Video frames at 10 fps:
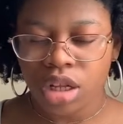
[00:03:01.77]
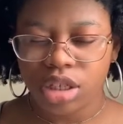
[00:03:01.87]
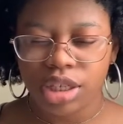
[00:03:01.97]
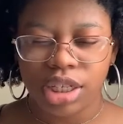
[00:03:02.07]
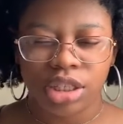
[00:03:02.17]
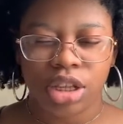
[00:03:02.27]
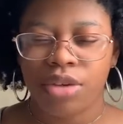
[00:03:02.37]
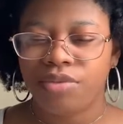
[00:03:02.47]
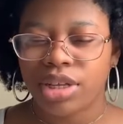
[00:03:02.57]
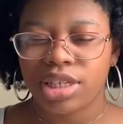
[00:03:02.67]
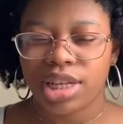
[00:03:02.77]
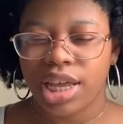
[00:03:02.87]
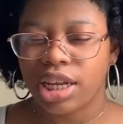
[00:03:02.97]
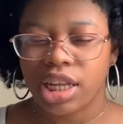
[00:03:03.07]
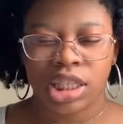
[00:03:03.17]
he's
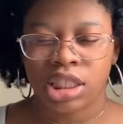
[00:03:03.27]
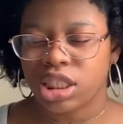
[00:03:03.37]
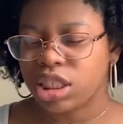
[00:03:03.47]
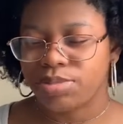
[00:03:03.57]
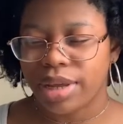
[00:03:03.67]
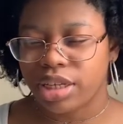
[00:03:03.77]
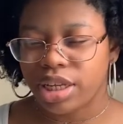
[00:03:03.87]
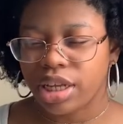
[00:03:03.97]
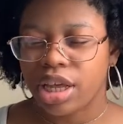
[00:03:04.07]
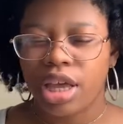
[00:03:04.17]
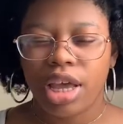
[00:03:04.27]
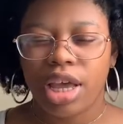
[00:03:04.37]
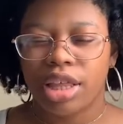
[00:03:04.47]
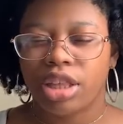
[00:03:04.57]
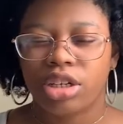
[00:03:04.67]
investigating and he's suspecting,
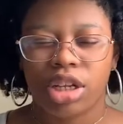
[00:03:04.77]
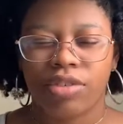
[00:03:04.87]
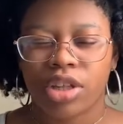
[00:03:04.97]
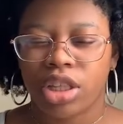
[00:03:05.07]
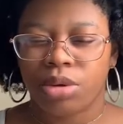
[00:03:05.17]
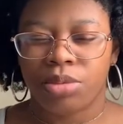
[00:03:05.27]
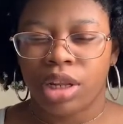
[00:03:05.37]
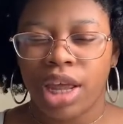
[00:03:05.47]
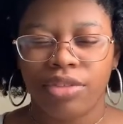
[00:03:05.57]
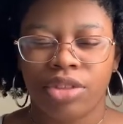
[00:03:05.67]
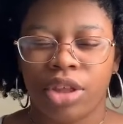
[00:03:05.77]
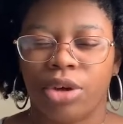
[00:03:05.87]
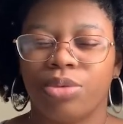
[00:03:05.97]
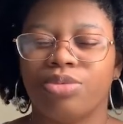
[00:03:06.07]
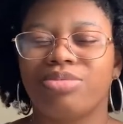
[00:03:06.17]
they're living their life though,